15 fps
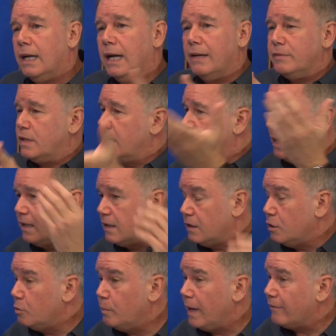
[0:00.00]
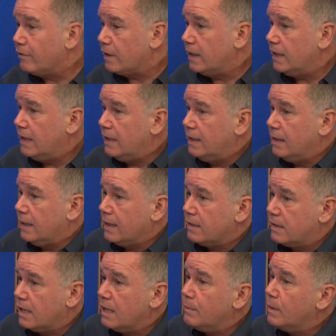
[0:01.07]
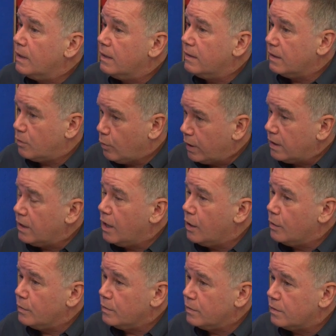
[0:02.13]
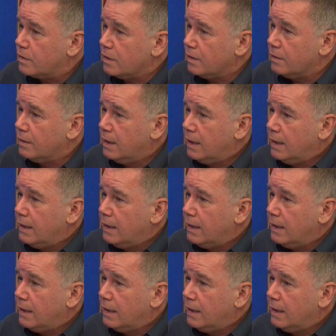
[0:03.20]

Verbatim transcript: I've seen it at the New Beverly uh, Cinema that Quentin yes. owns, and.